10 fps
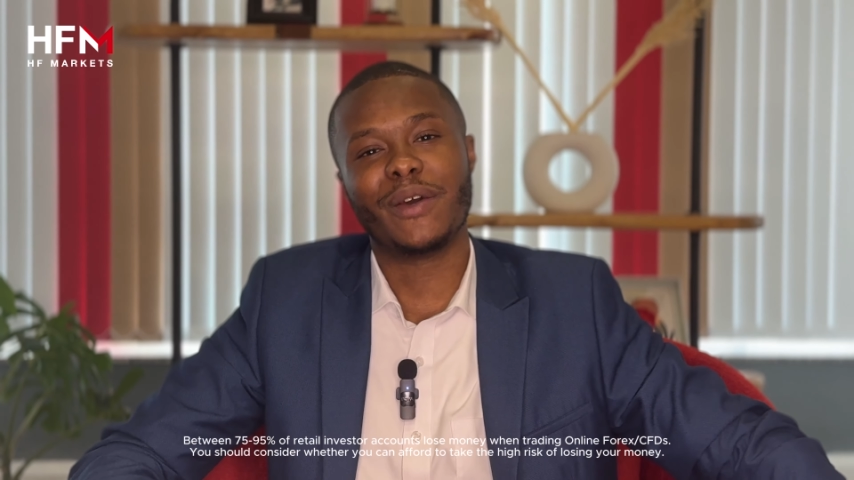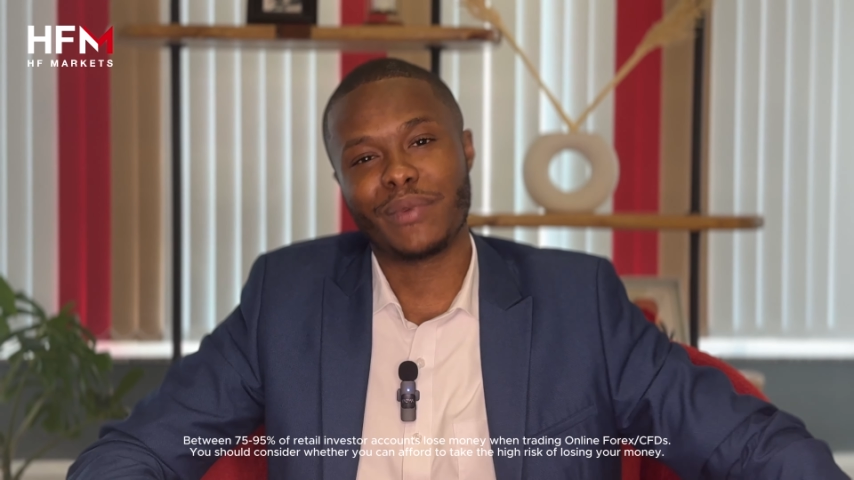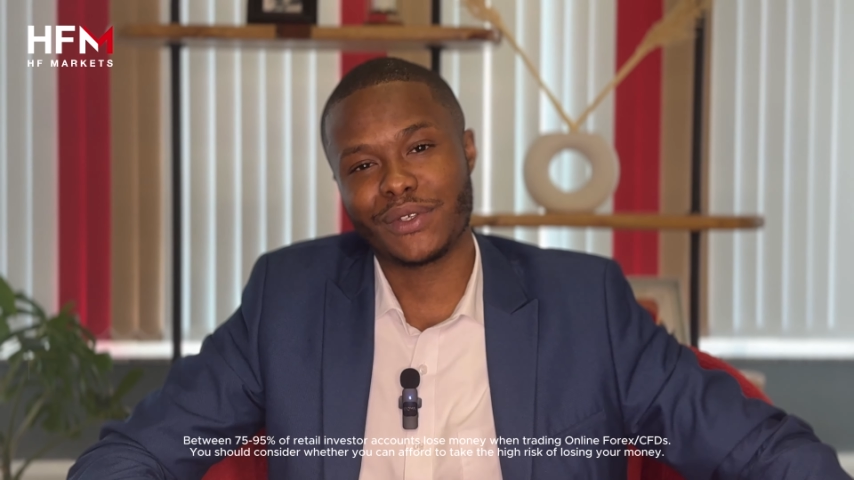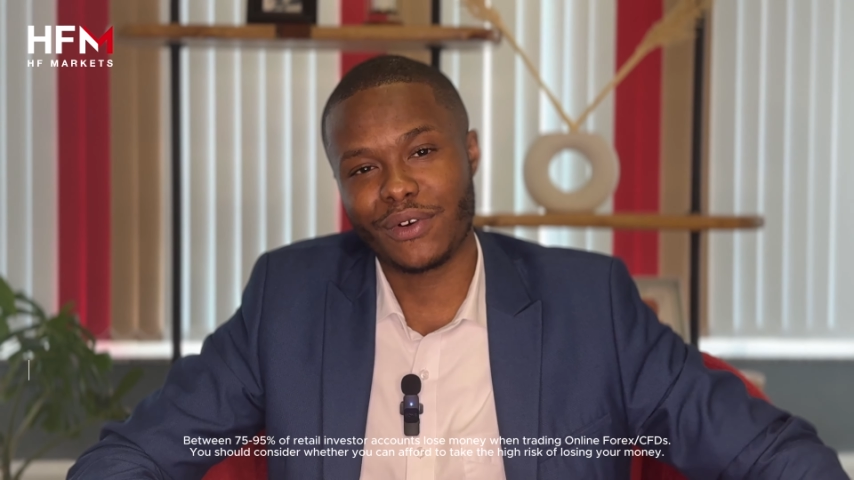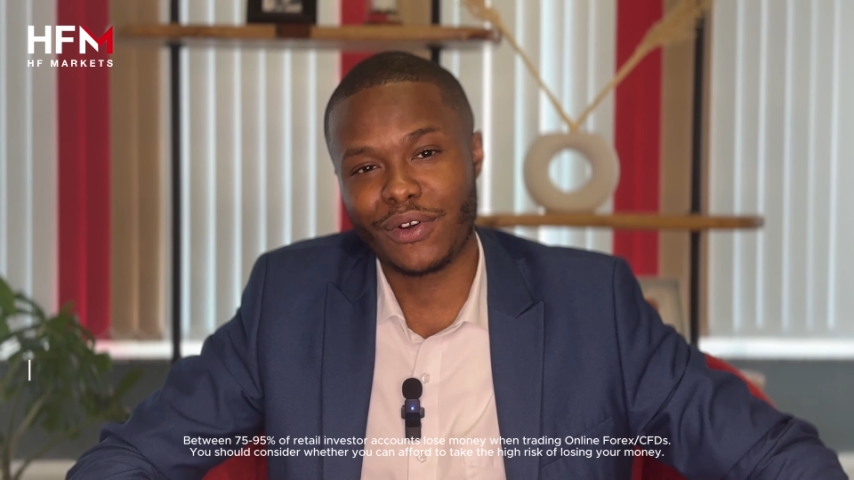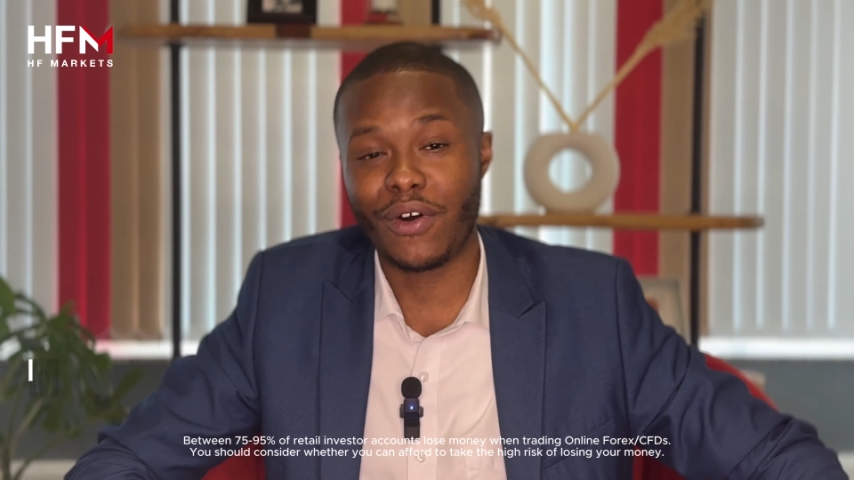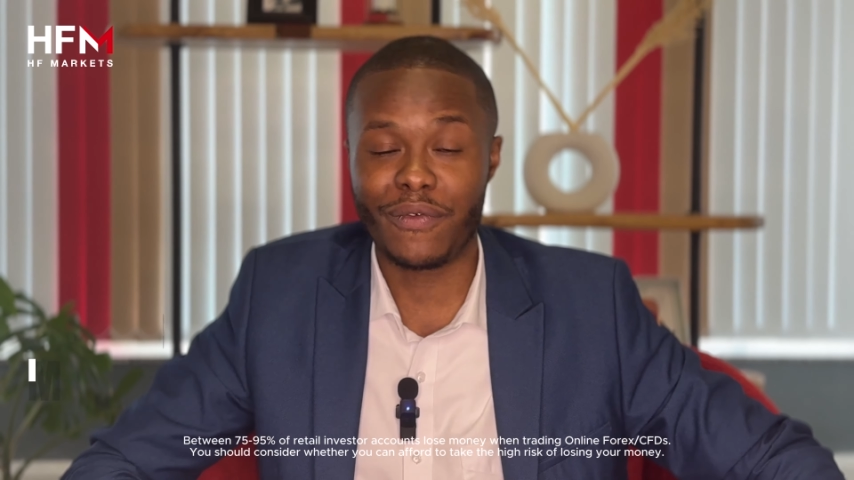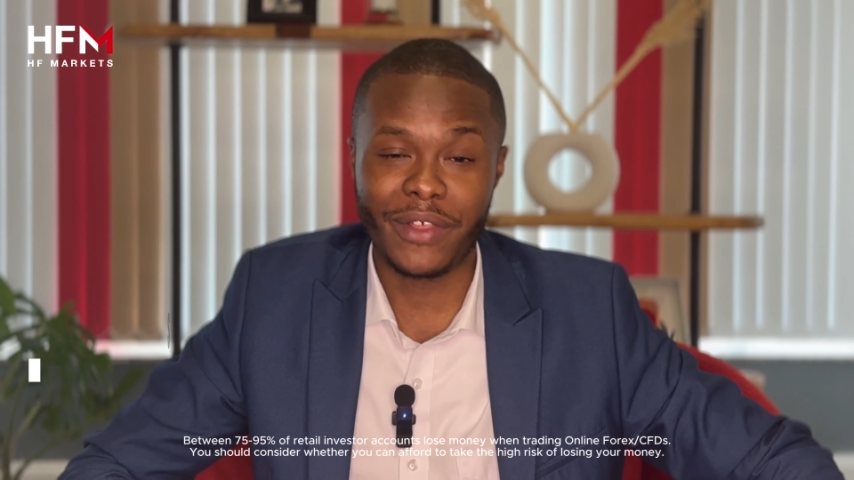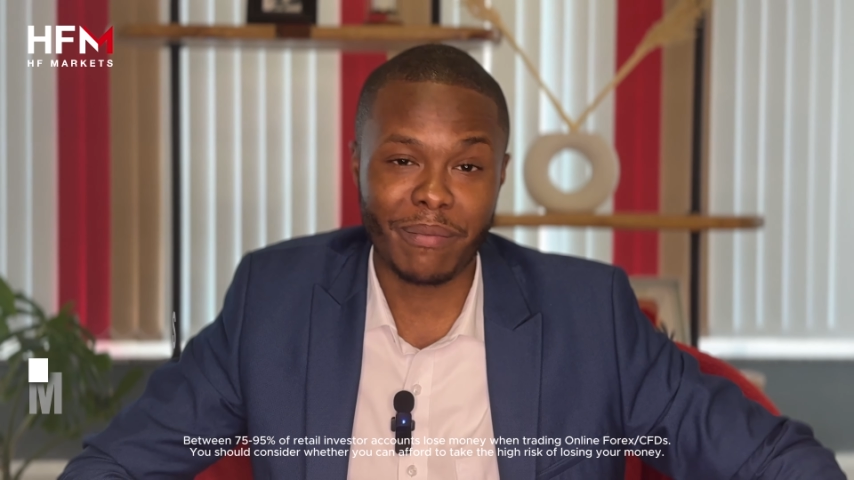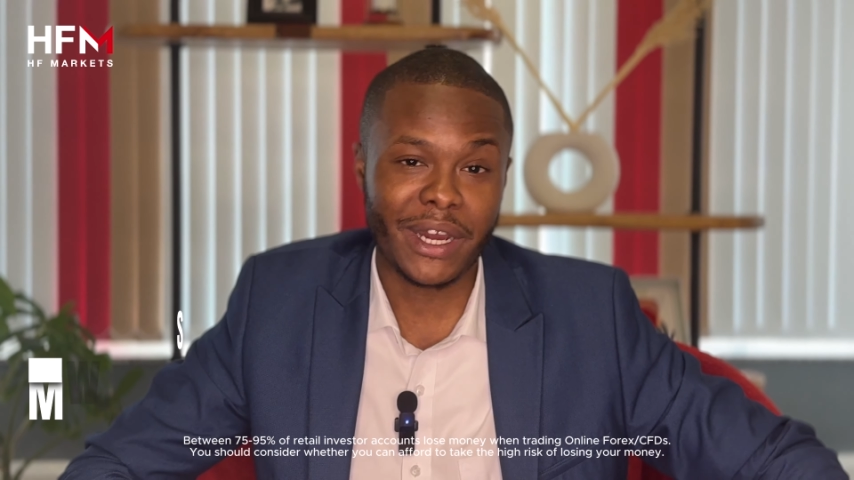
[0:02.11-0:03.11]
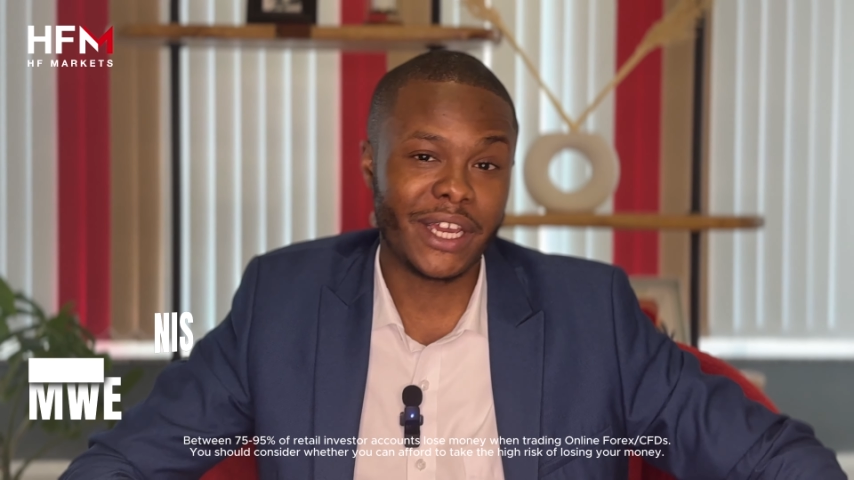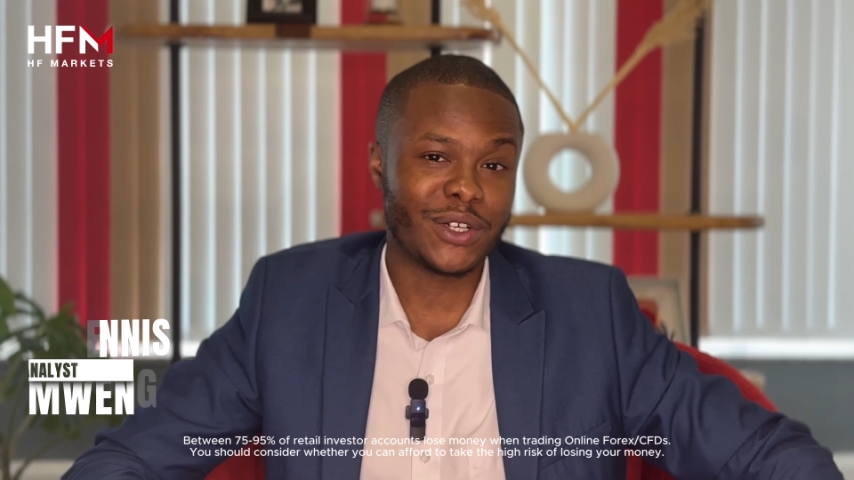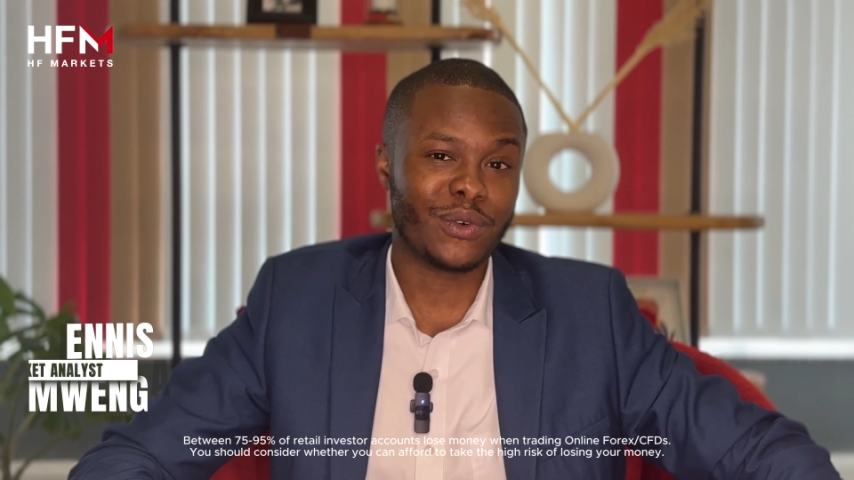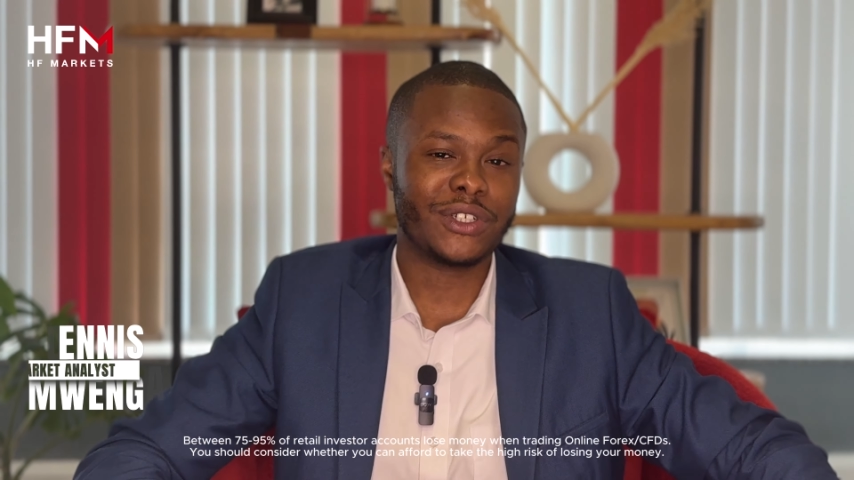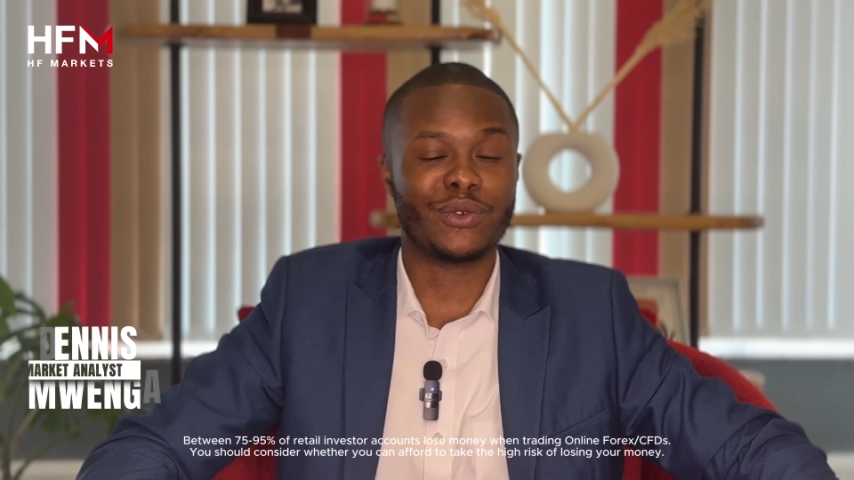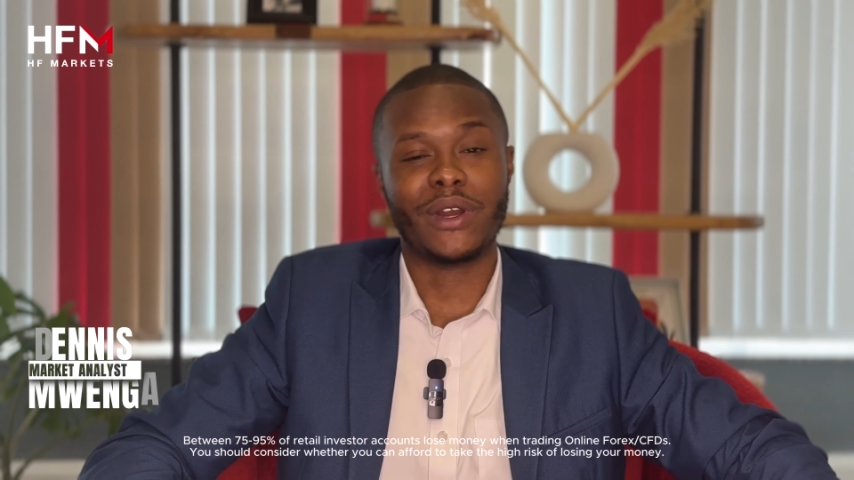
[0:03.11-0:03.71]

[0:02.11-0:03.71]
episode of the Market Watch,